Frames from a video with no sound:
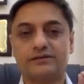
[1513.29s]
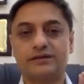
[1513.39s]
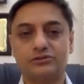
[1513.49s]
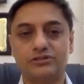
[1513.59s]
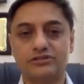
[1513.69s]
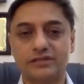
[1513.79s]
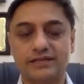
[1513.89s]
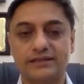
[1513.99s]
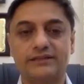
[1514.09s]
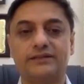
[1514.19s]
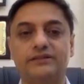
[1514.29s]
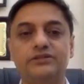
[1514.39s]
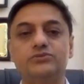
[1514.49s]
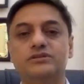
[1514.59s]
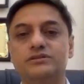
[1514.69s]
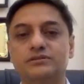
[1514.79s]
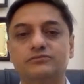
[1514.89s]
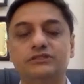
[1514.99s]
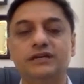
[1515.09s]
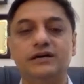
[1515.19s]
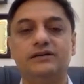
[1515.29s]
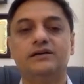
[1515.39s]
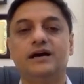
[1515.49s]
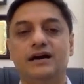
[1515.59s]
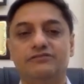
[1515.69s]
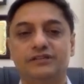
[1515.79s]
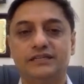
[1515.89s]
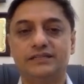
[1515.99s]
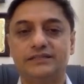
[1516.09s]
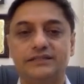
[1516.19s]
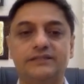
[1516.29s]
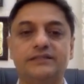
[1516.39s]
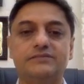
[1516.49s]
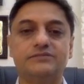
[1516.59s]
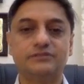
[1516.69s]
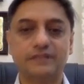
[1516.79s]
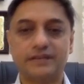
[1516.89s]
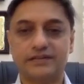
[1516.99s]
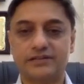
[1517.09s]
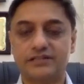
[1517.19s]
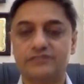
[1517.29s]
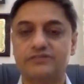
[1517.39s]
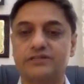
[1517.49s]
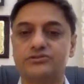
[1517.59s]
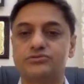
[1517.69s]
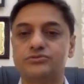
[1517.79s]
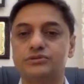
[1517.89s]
demonstrating that the new system we have created in terms of direct transfers to